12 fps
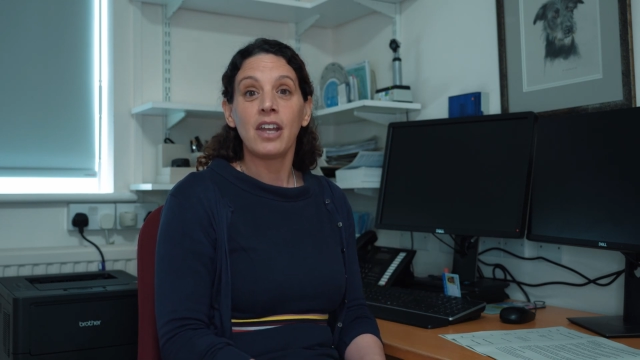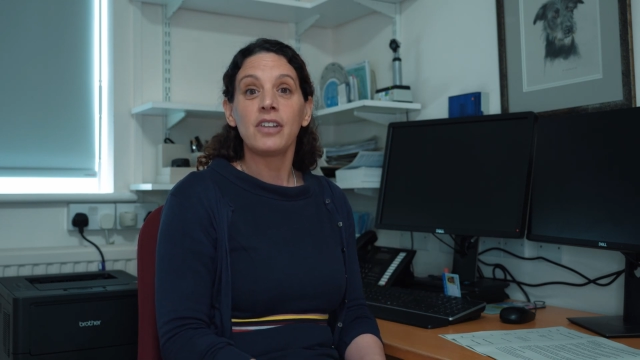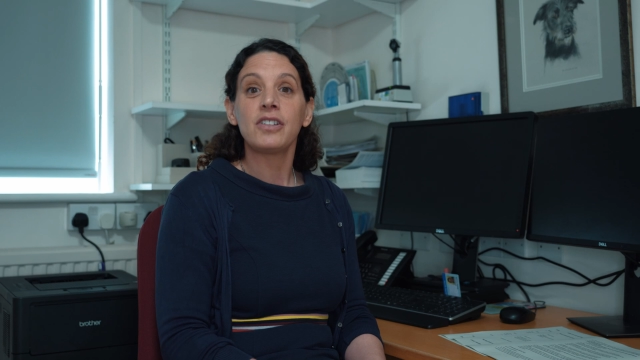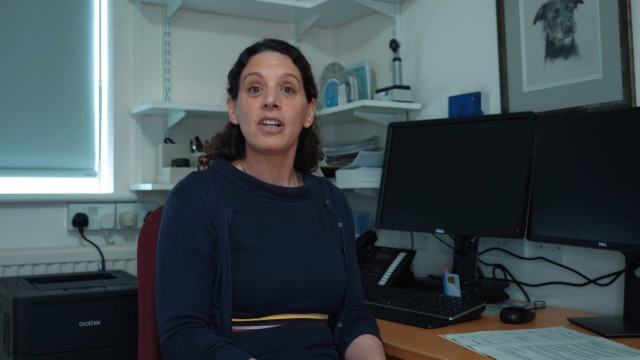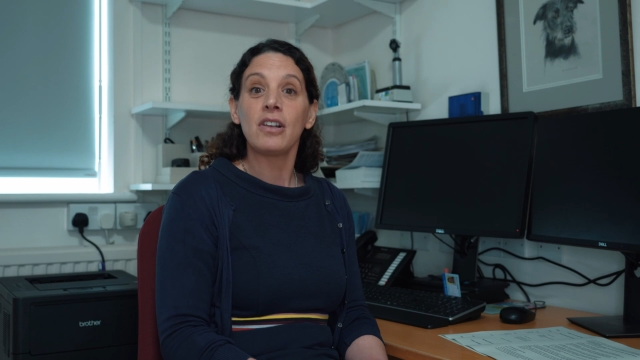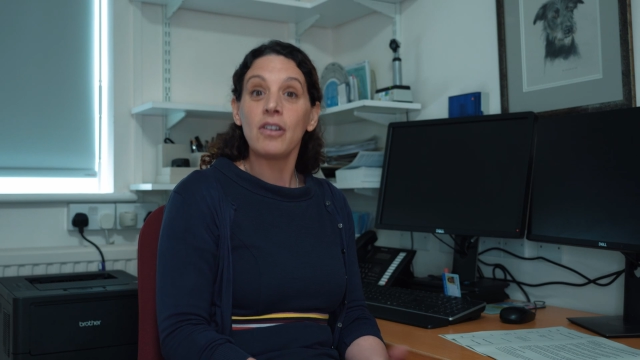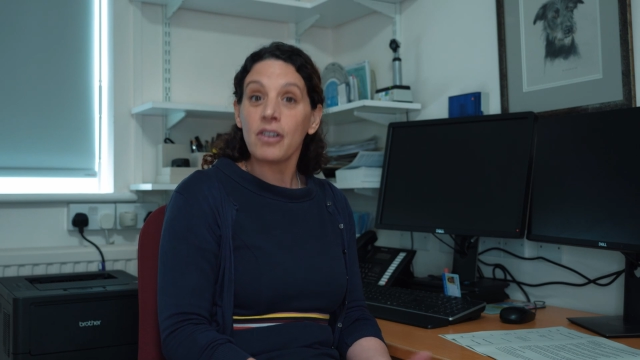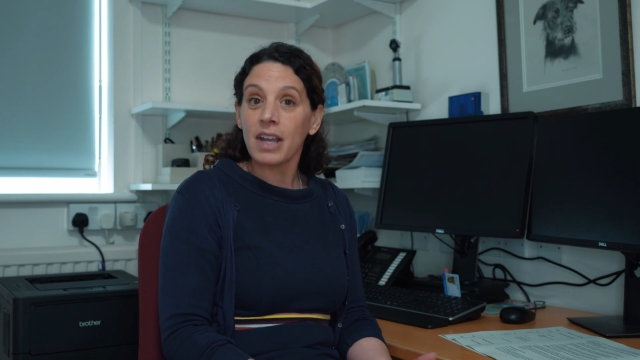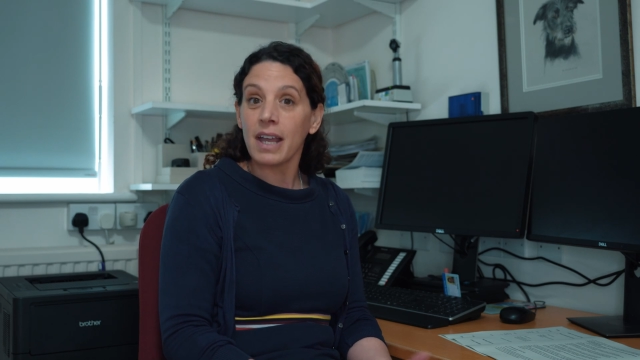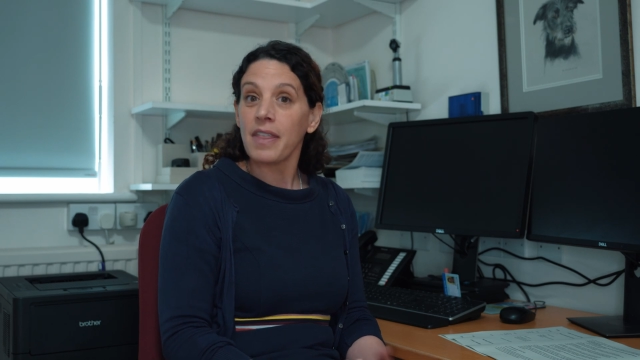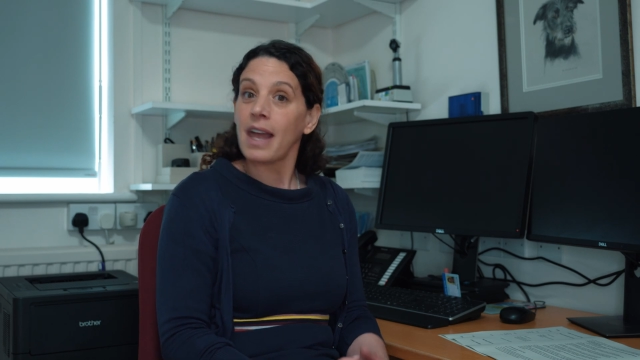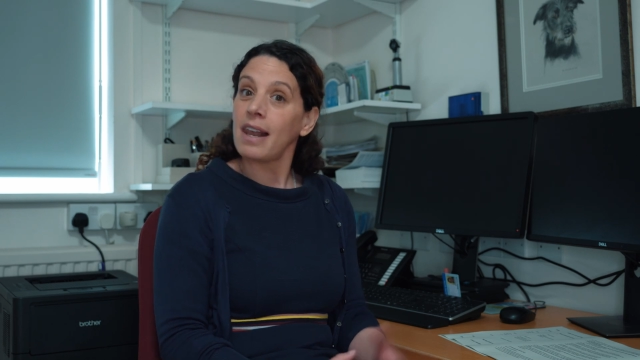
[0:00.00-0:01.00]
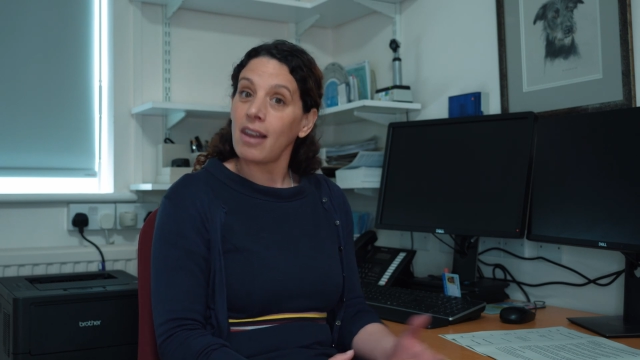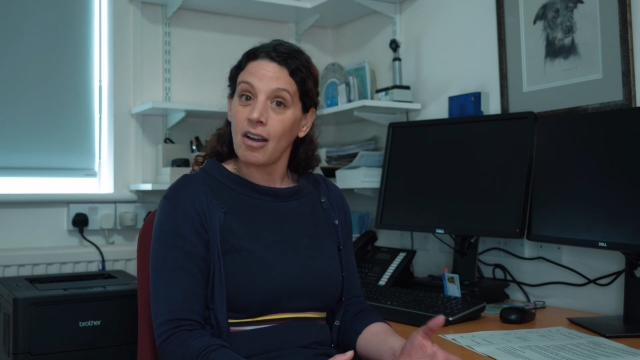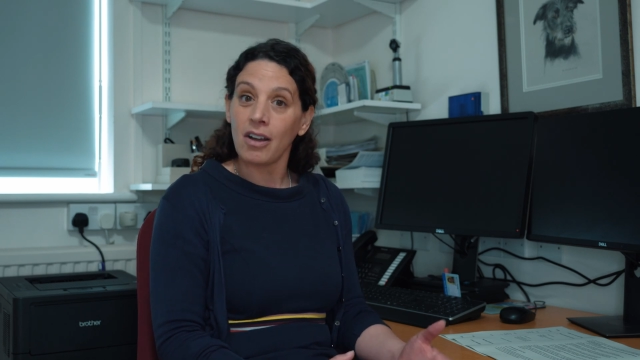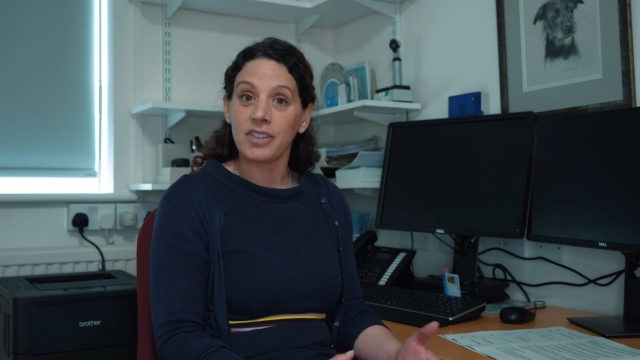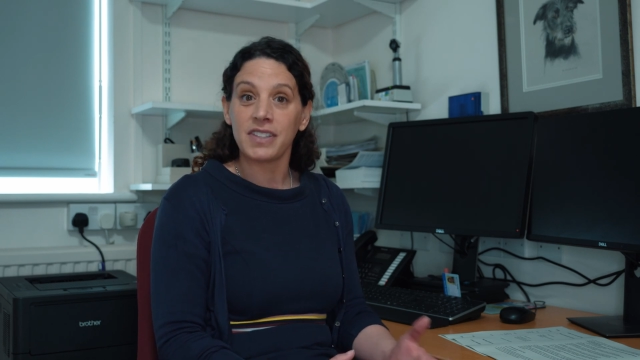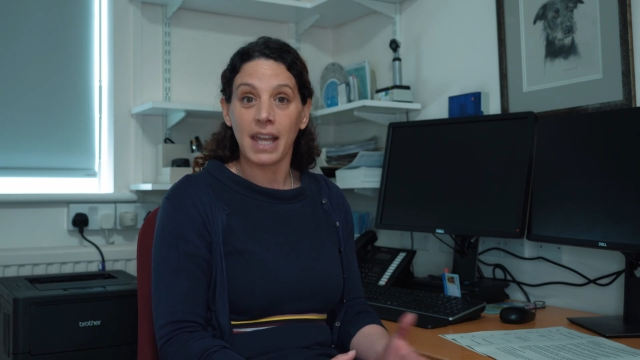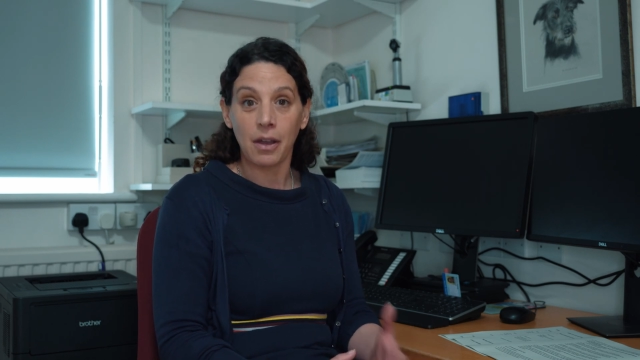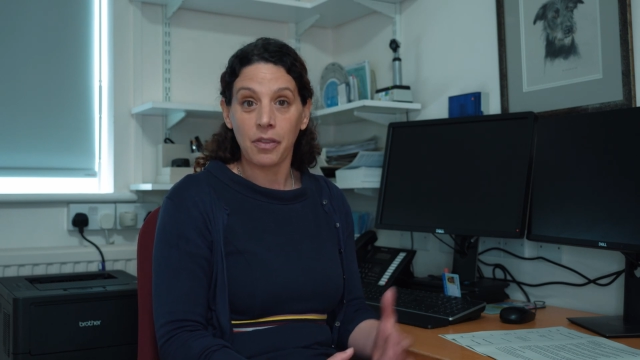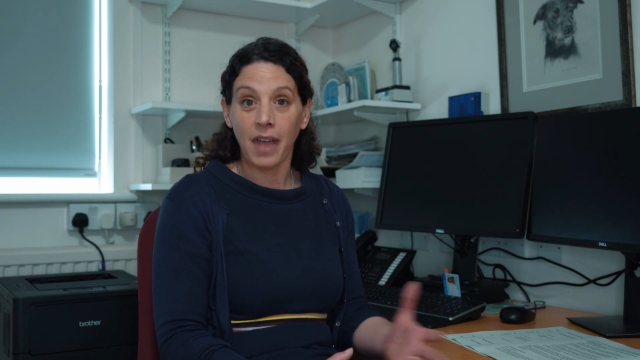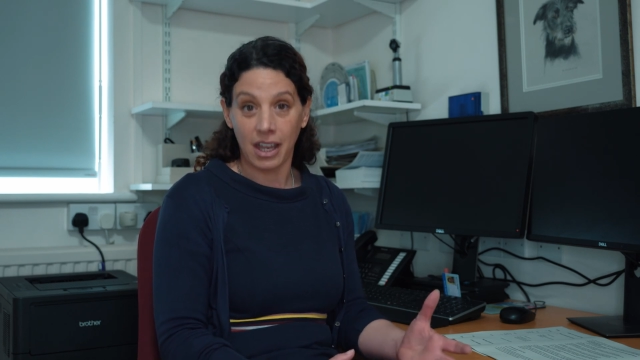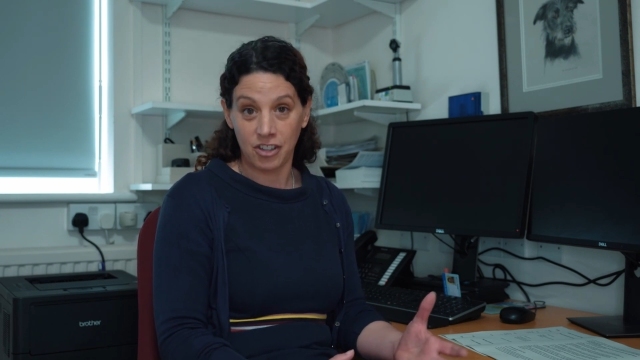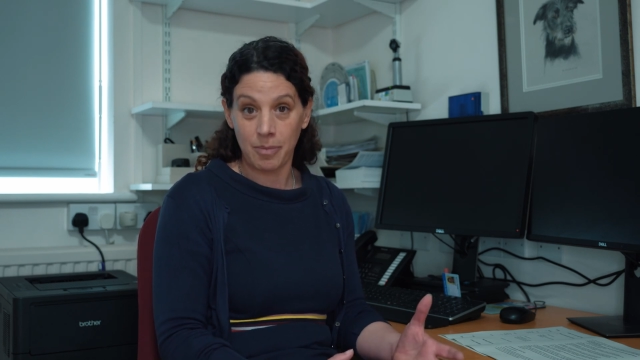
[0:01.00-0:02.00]
to look at their last health
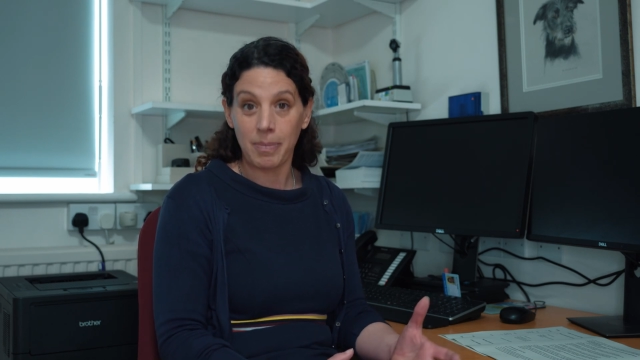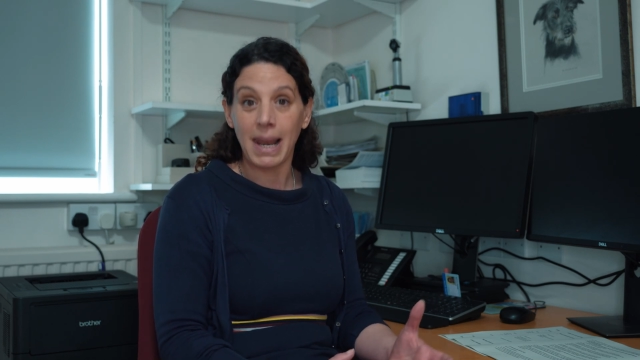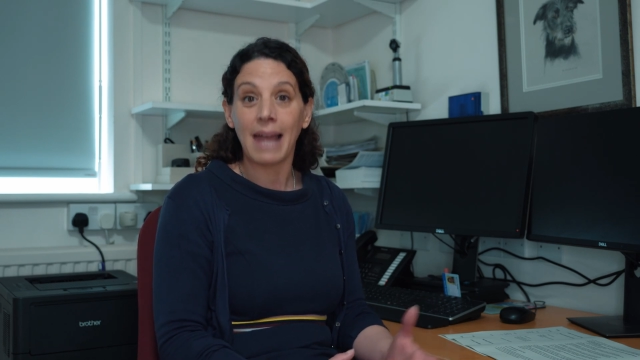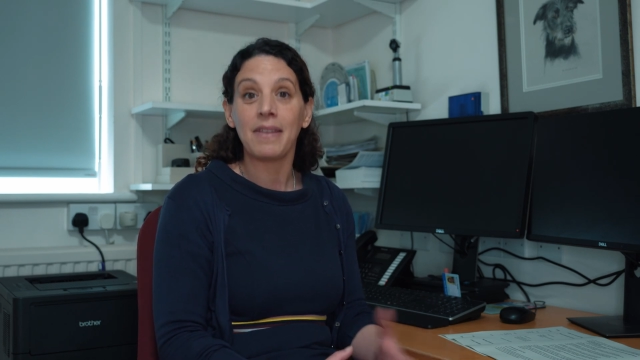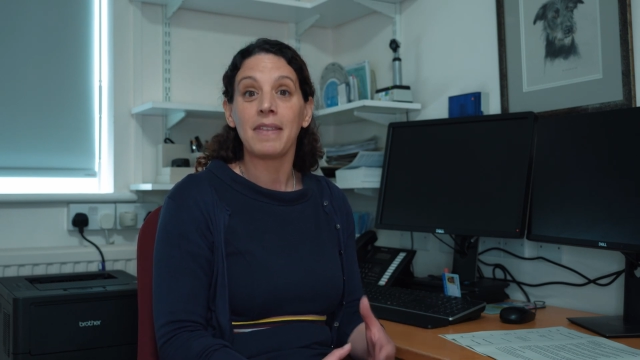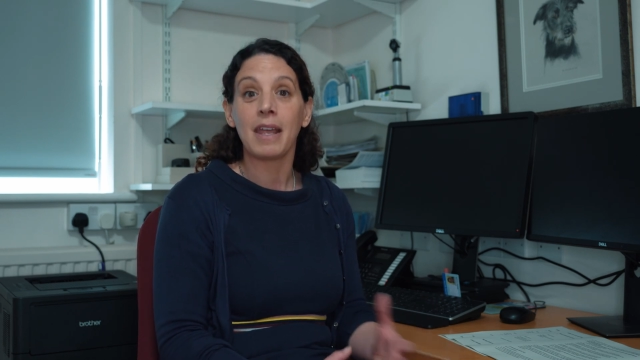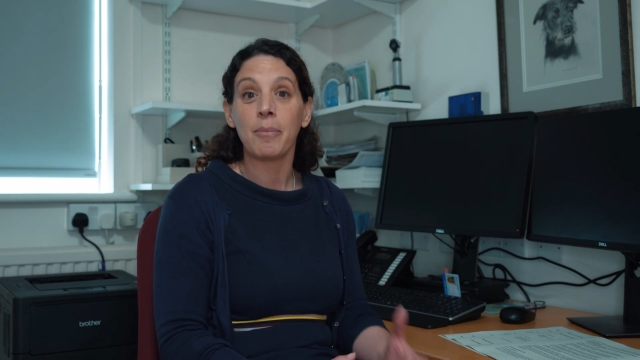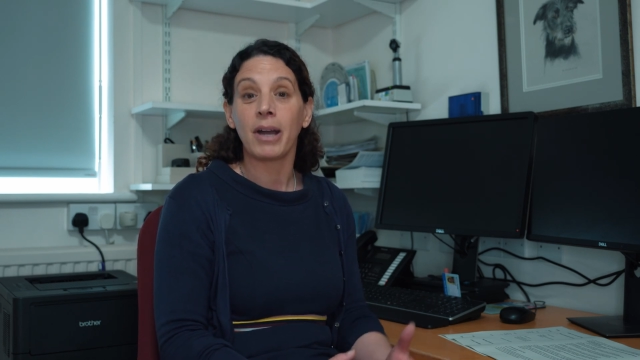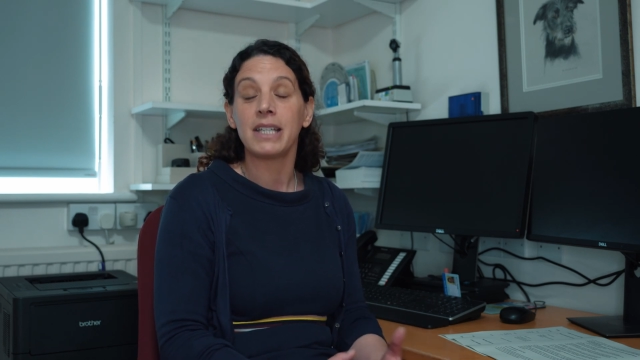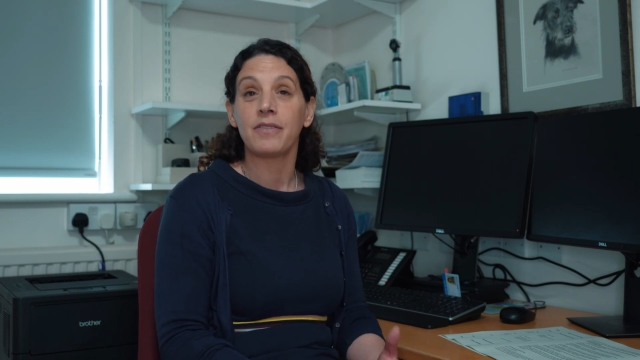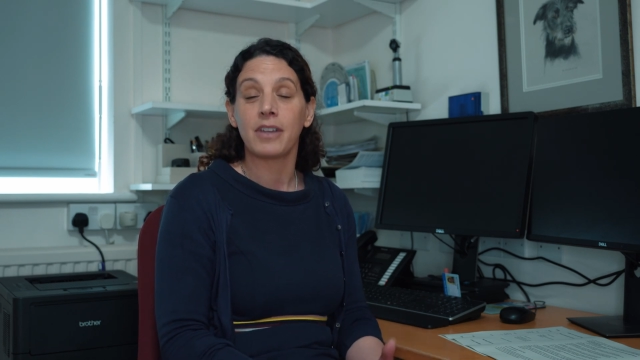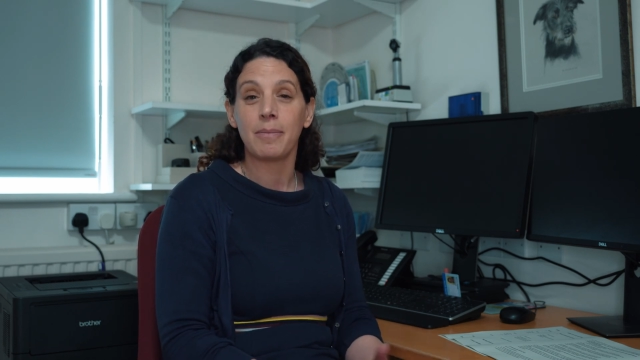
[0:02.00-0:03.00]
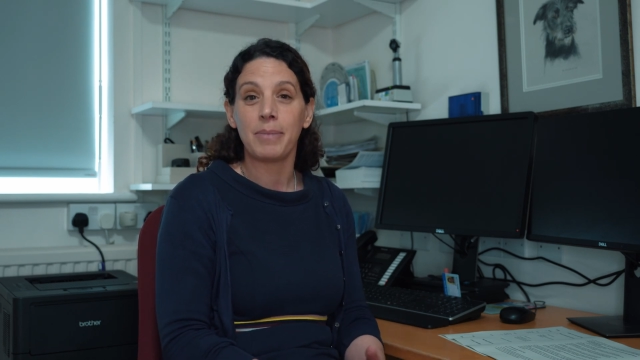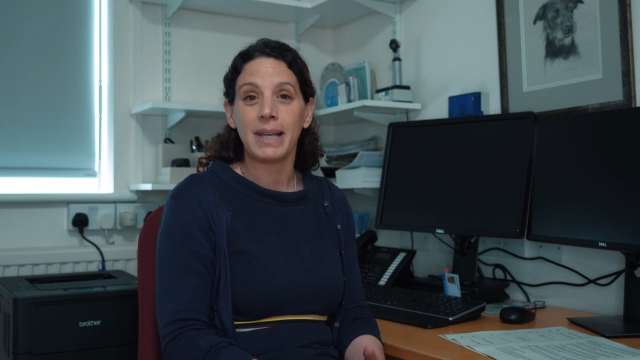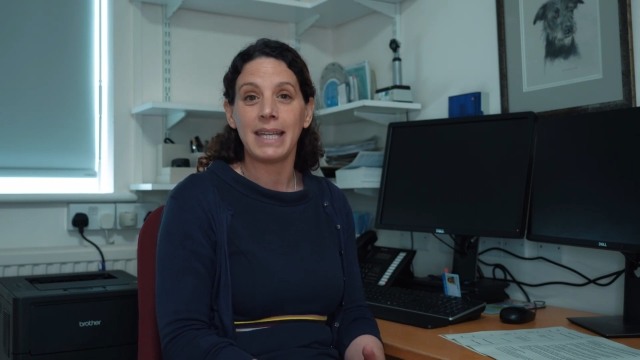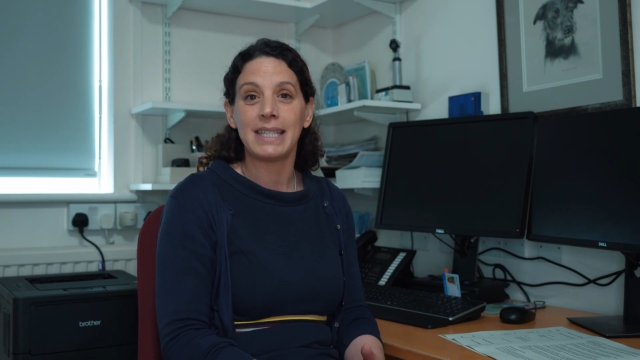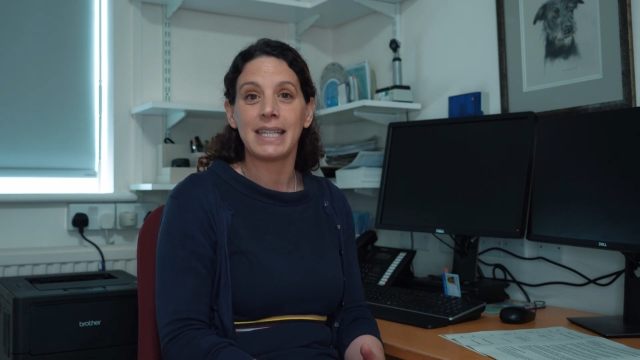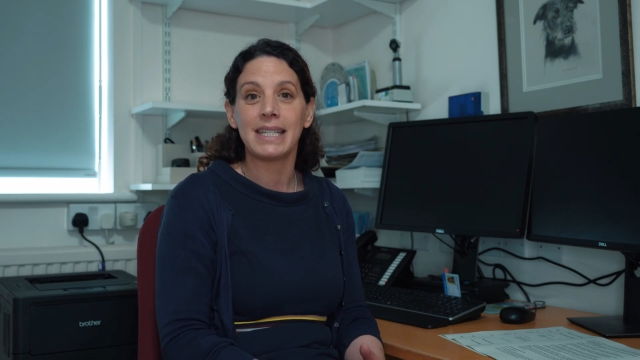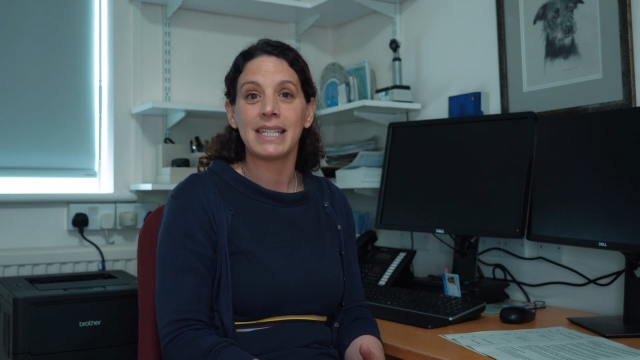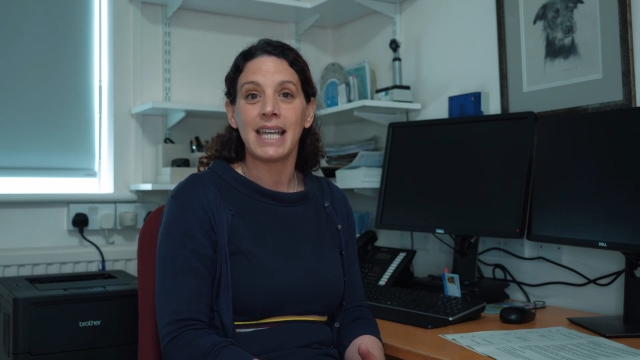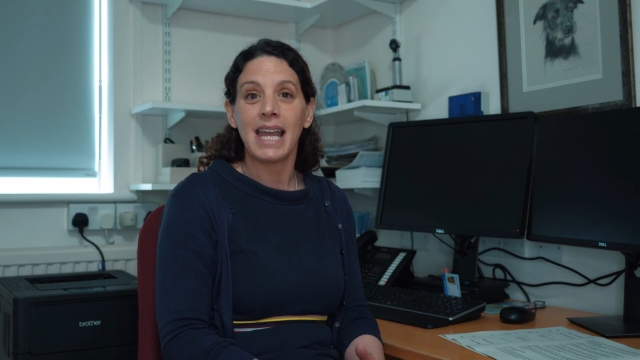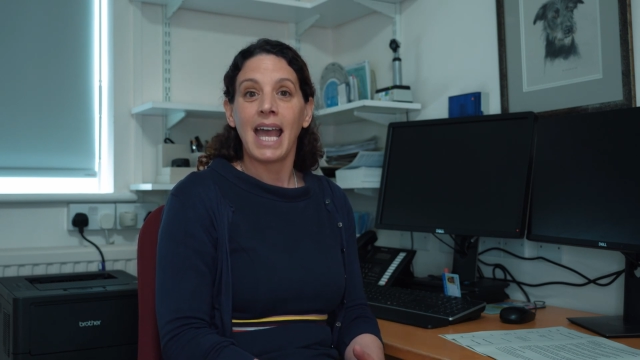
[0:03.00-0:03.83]
action plan that they might have completed